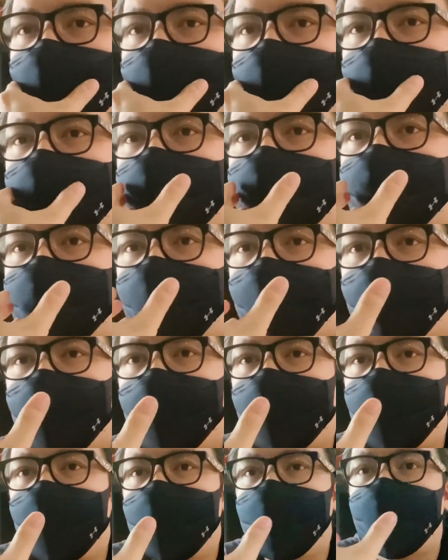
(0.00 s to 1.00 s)
it's
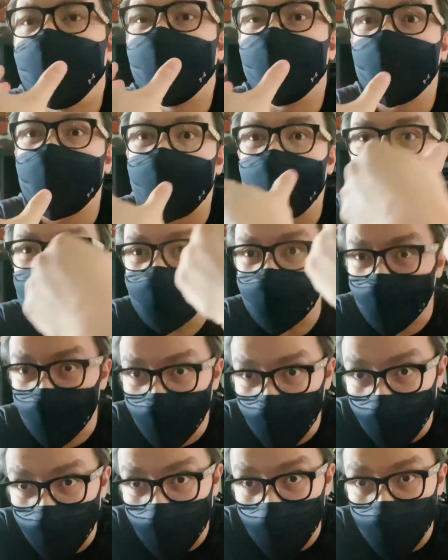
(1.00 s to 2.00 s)
probably just as
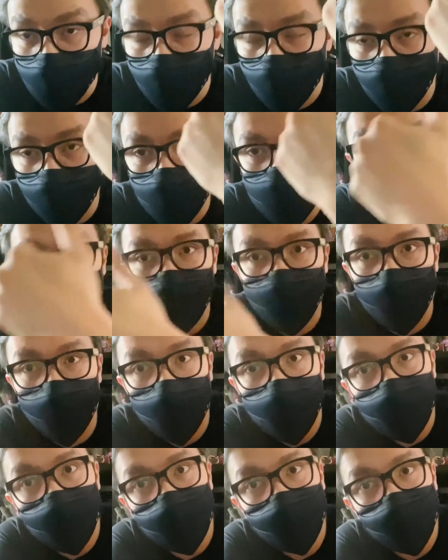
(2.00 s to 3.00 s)
good as the razor
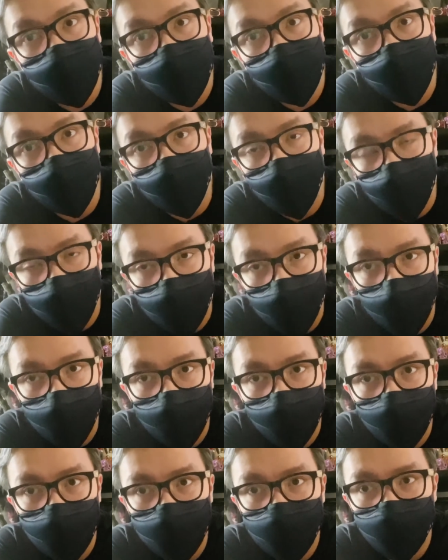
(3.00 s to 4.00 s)
mask, all right?
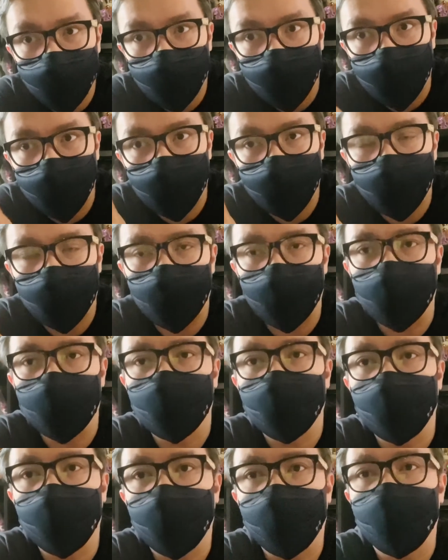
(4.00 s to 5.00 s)
Just
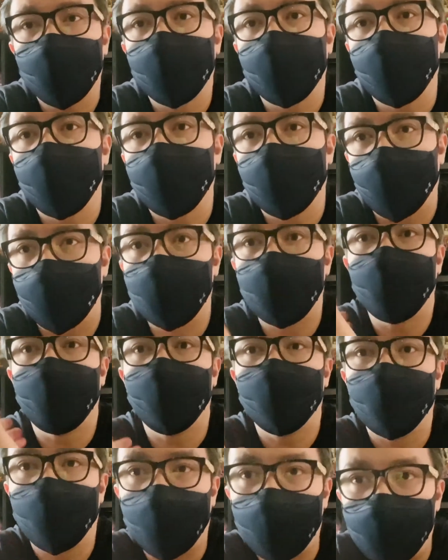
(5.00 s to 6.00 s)
put it out there. I mean, in
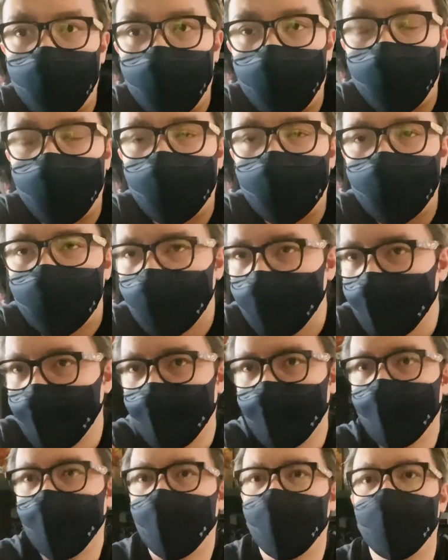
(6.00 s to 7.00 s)
my opinion.
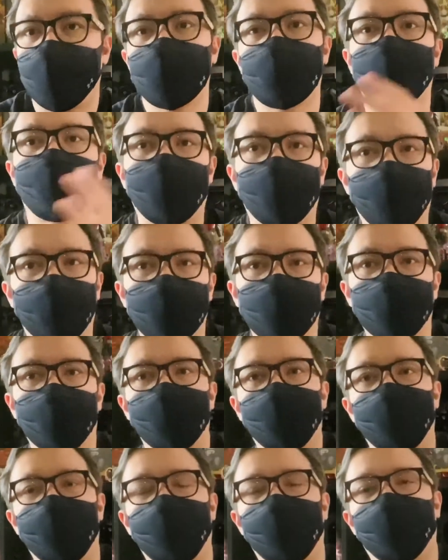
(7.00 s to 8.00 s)
It's a professional
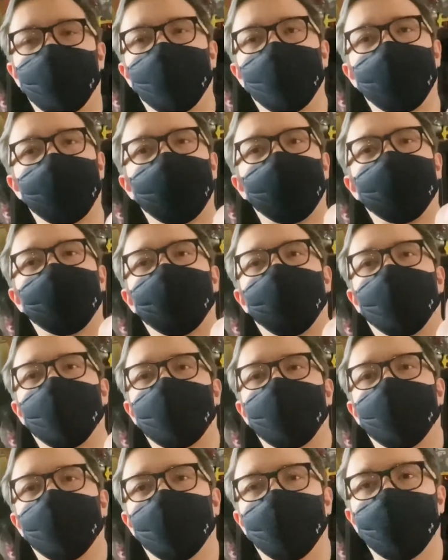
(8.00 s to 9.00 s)
opinion, but
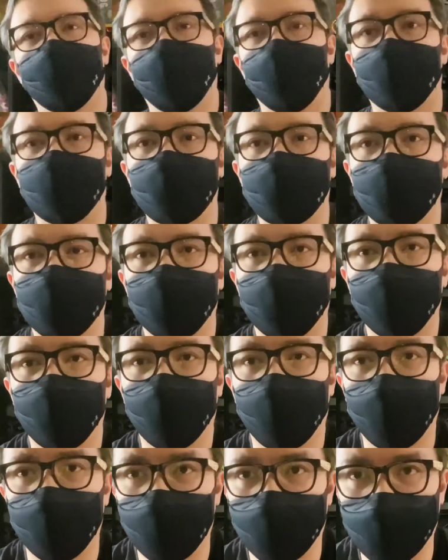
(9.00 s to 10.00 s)
you know, it's
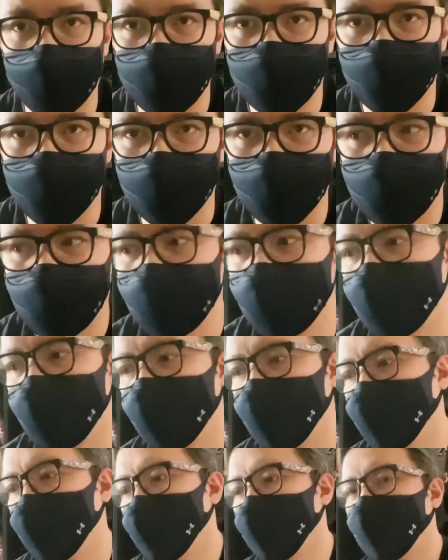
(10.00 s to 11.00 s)
unlicensed.
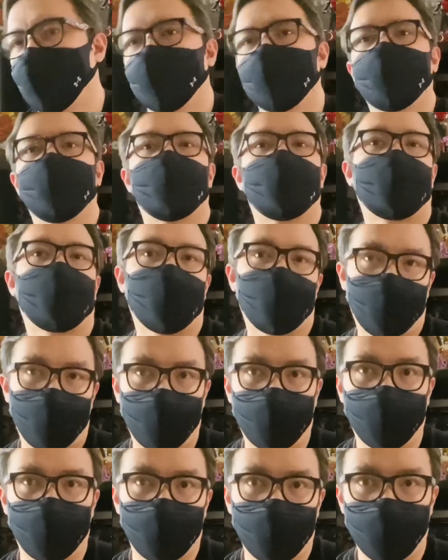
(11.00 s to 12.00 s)
So take it for
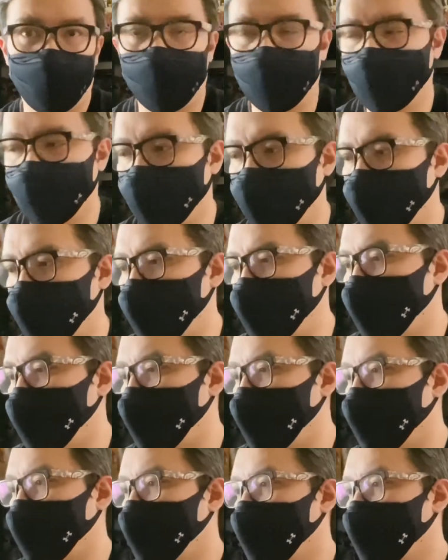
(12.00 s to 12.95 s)
what you will.